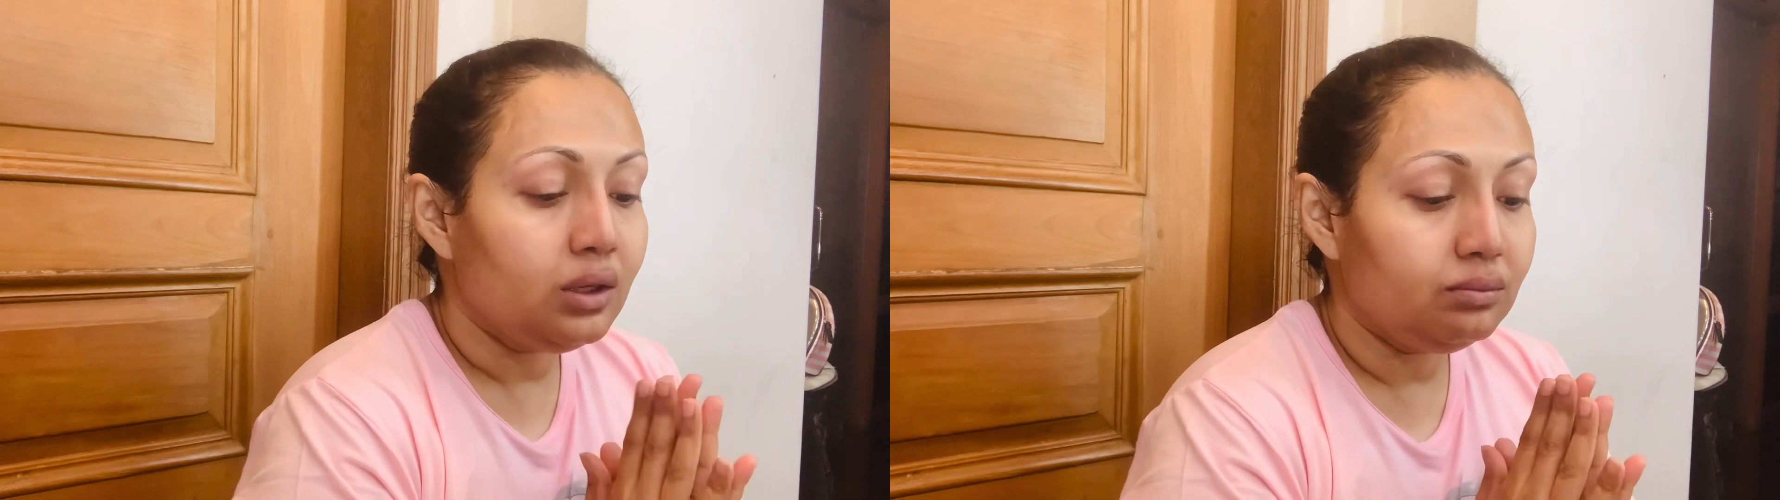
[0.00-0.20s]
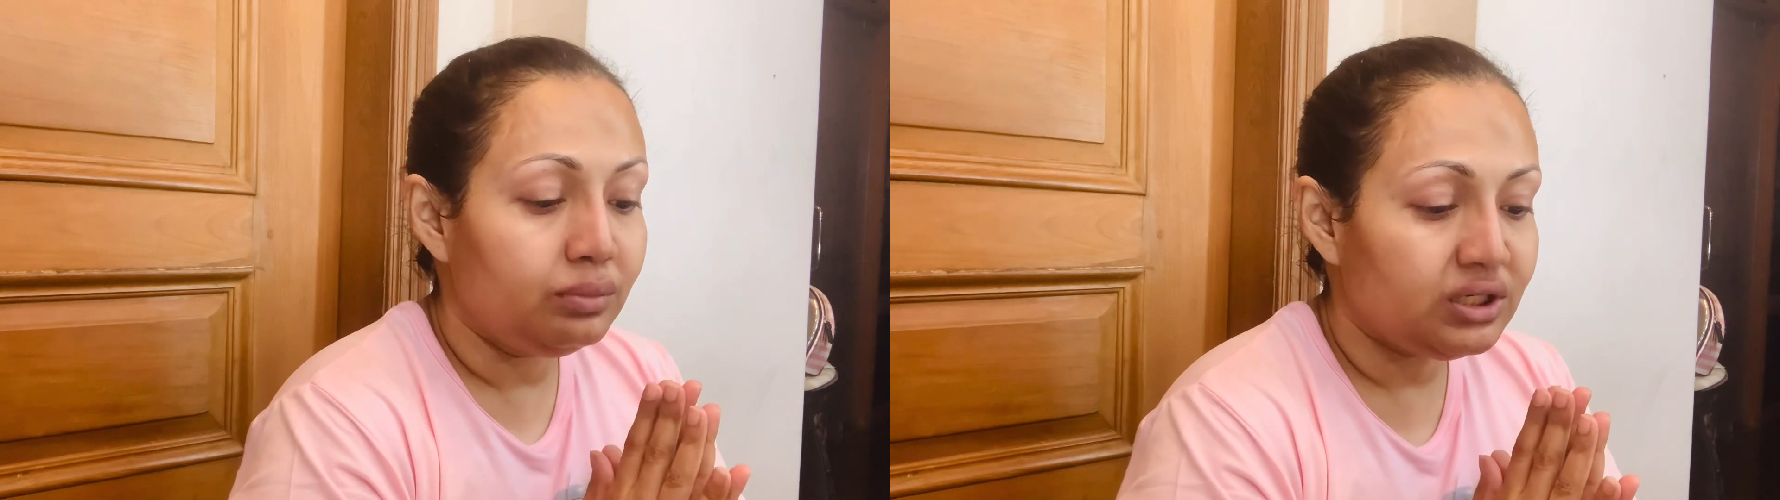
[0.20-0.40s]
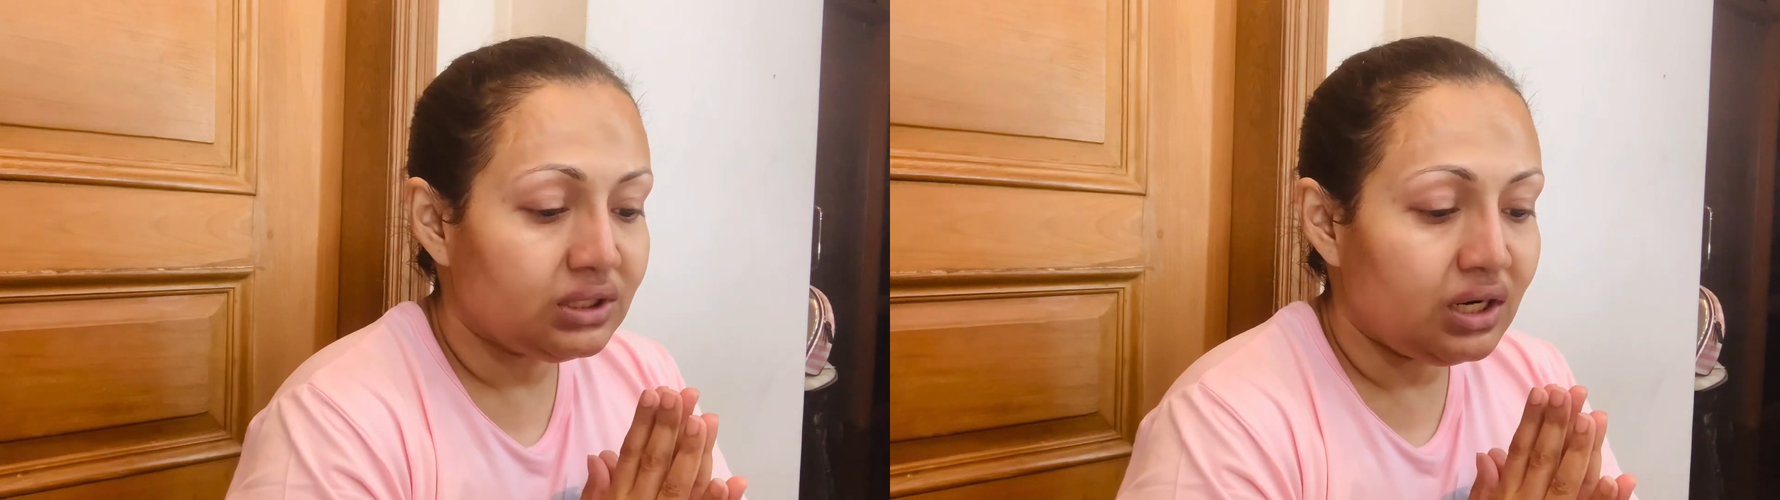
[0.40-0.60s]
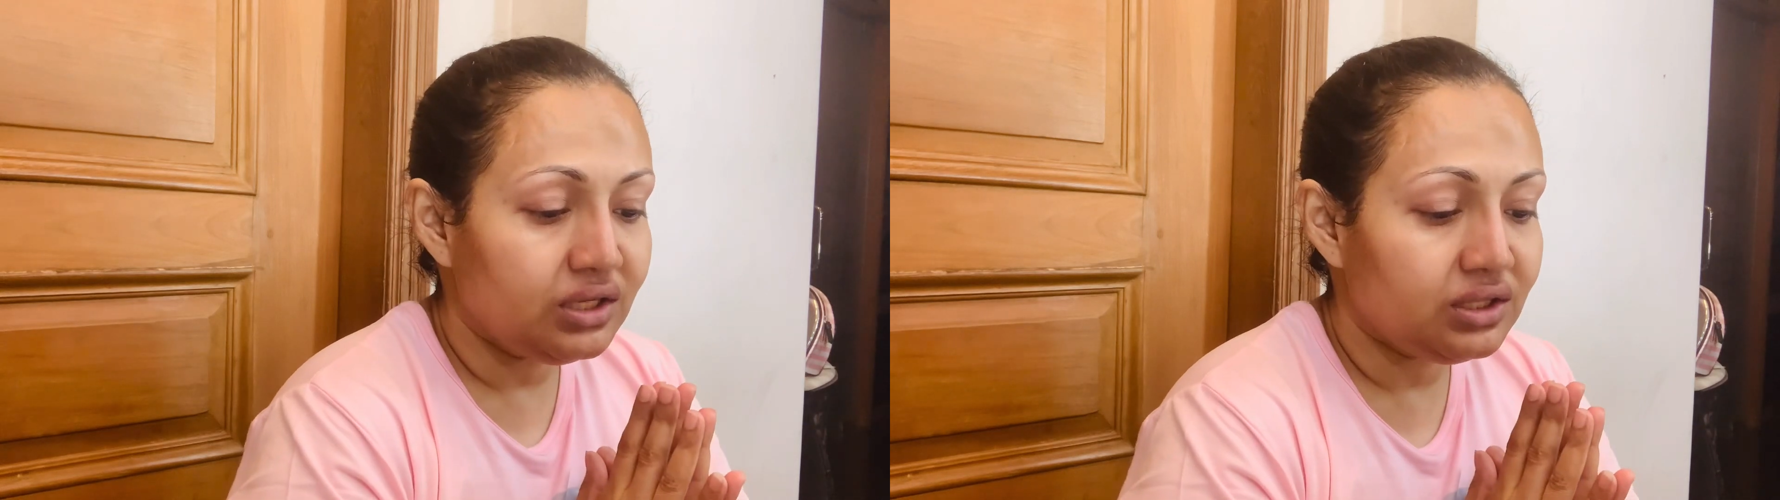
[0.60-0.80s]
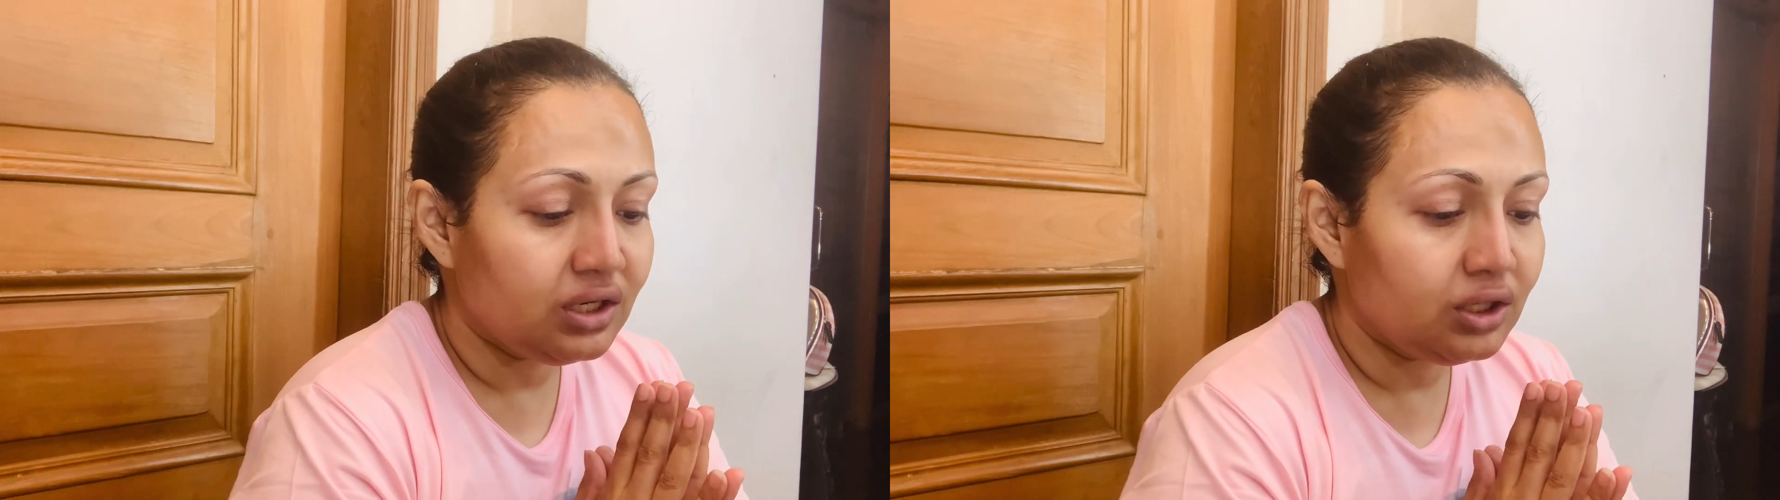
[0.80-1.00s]
But I
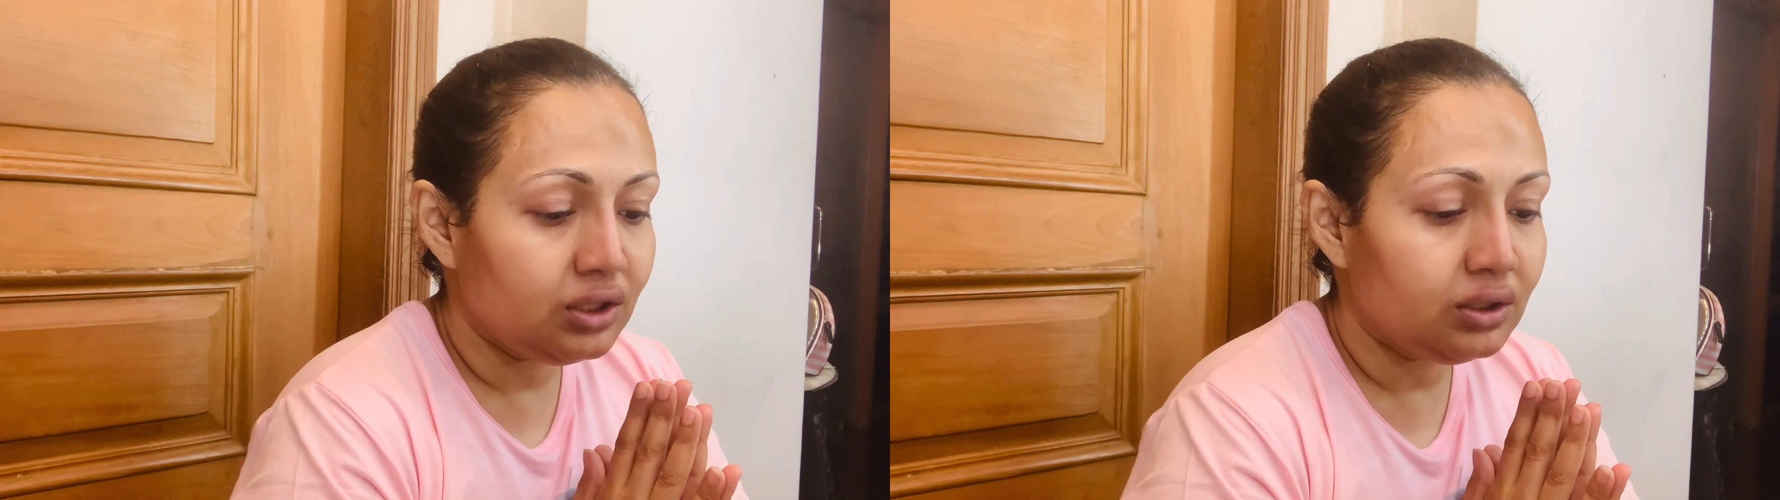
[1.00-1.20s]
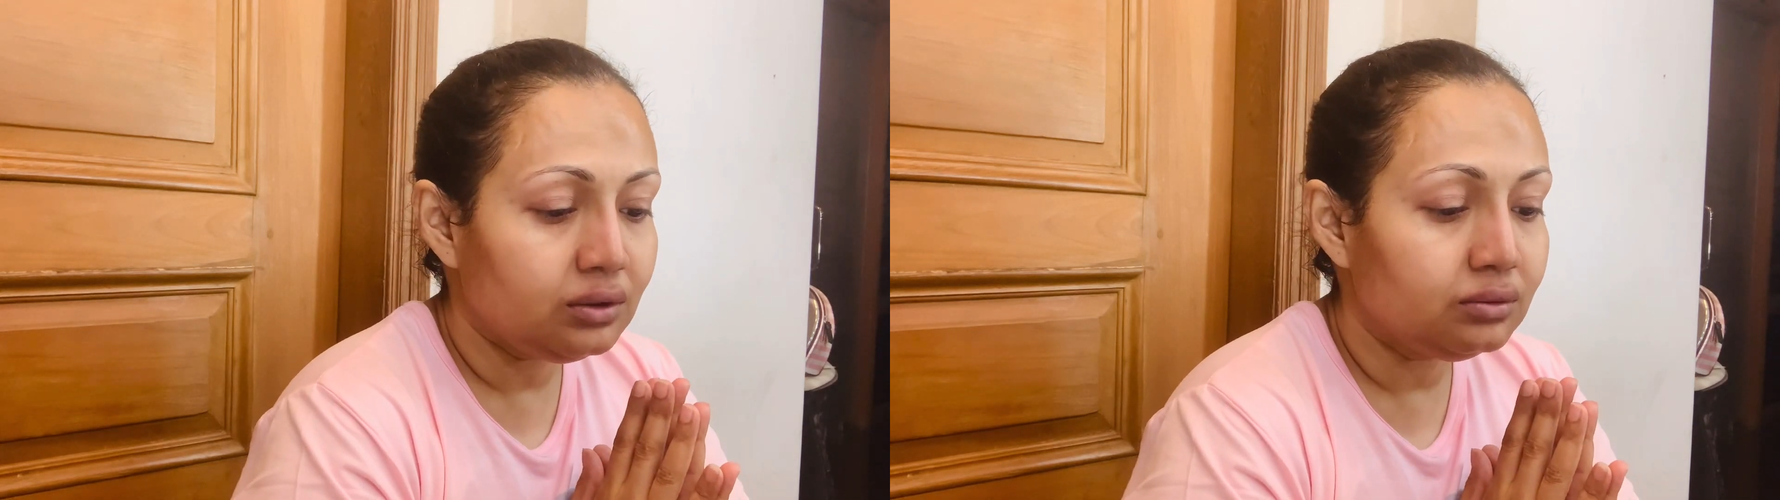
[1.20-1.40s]
think